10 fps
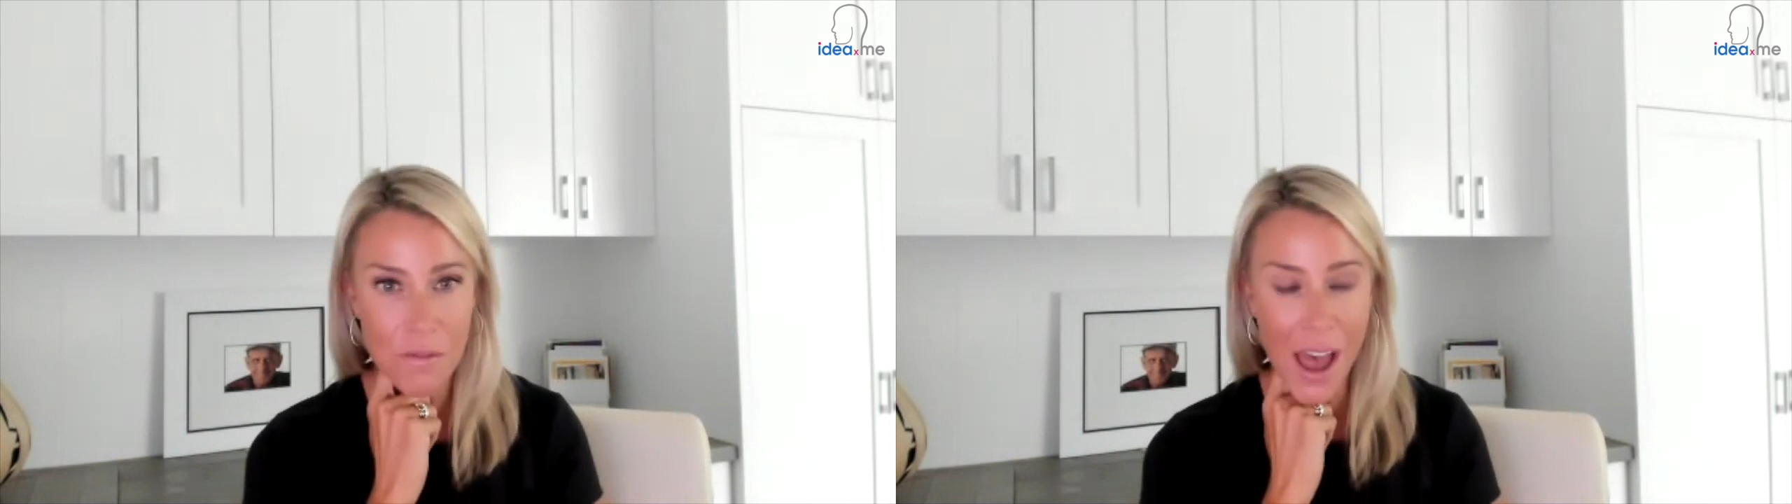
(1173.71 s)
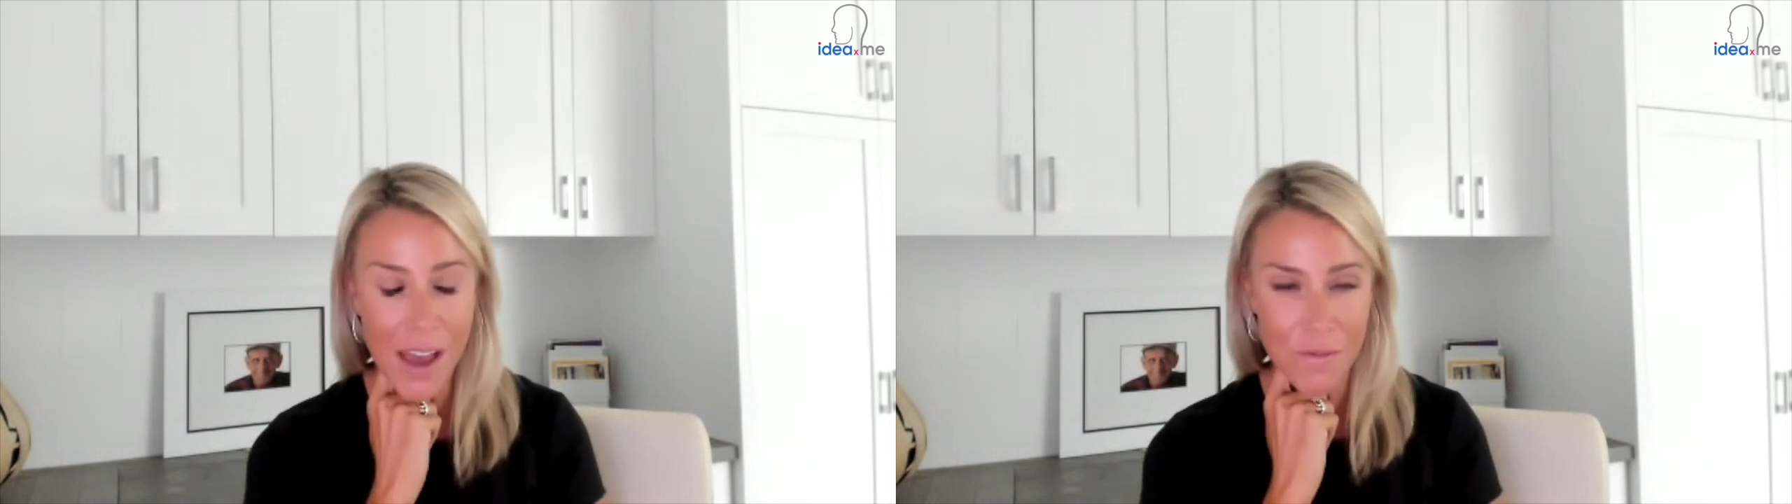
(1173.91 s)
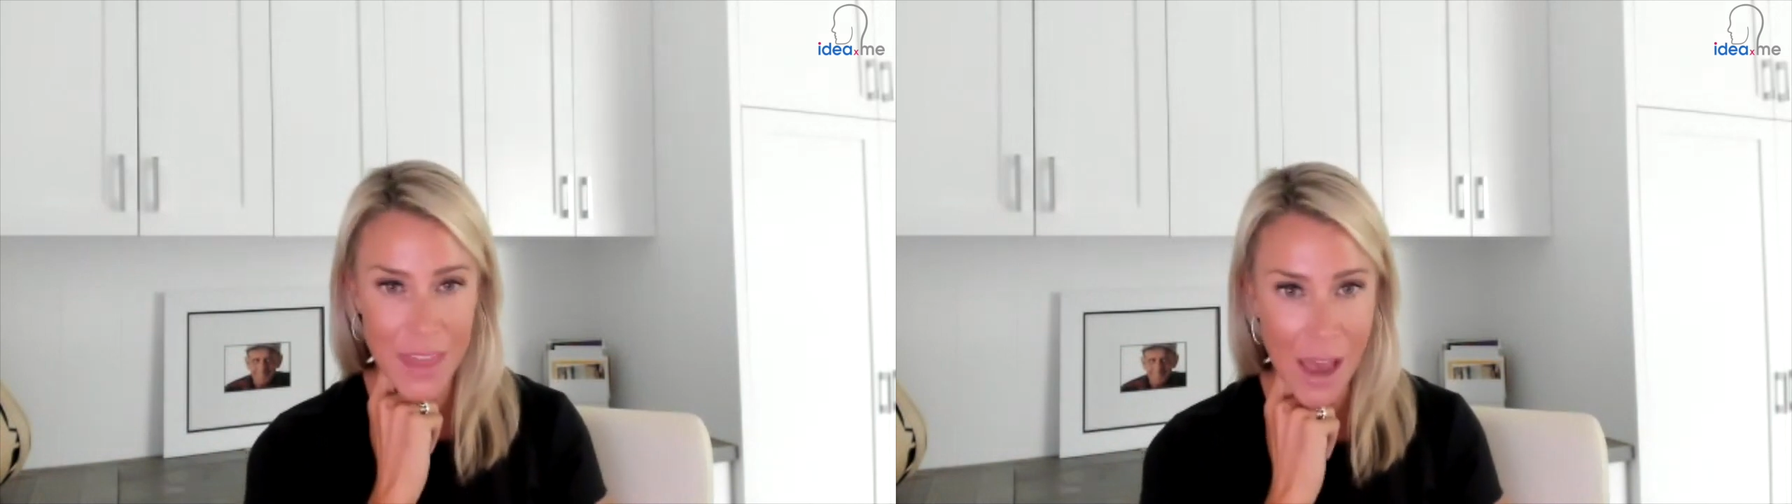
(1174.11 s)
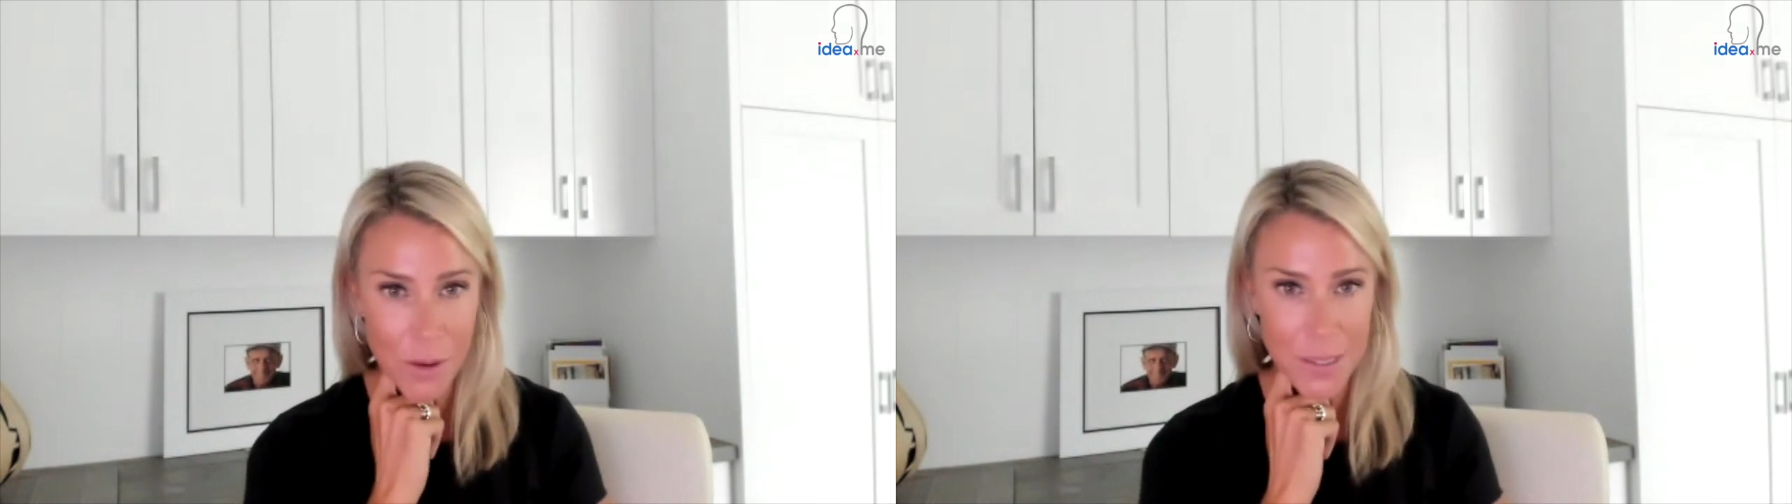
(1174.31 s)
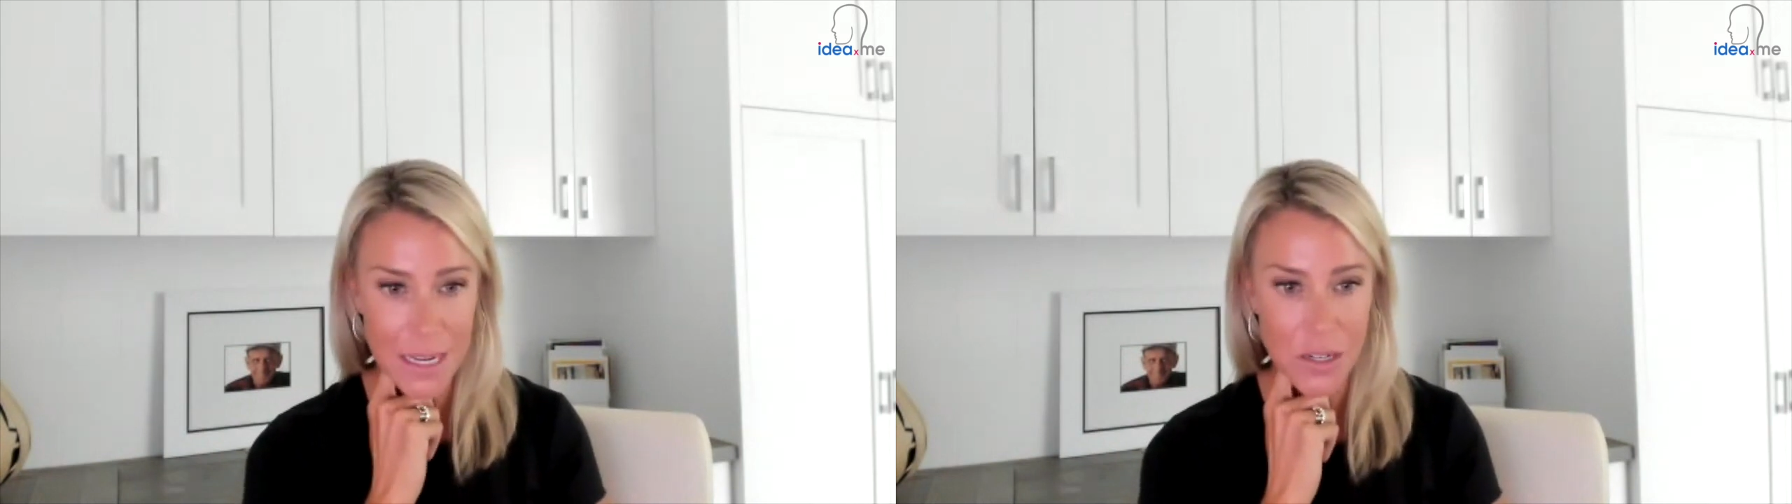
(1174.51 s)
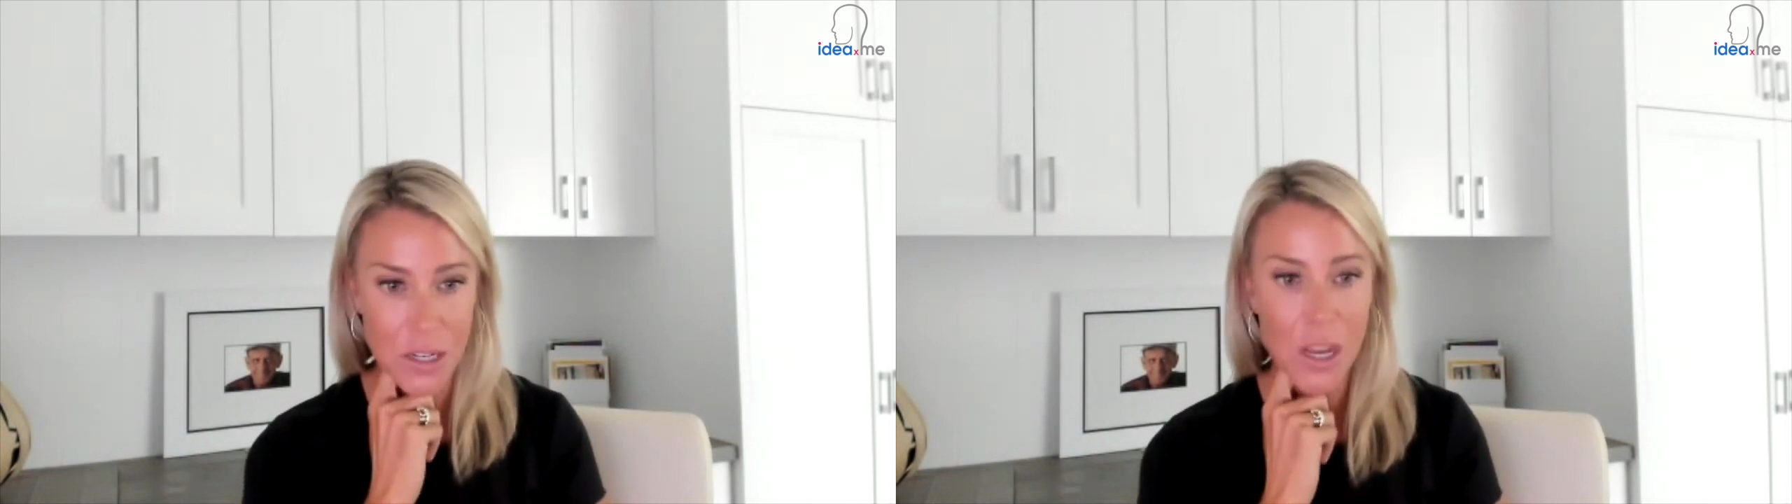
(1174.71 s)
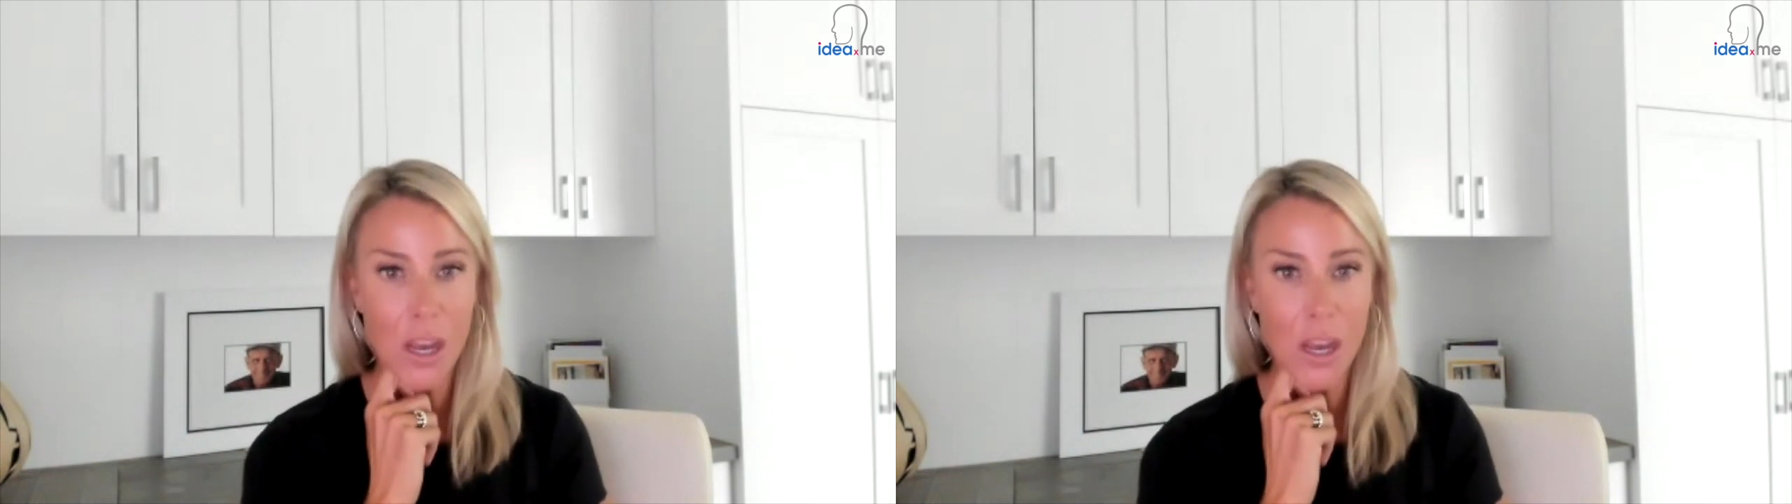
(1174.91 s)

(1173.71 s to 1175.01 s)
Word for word: five thousand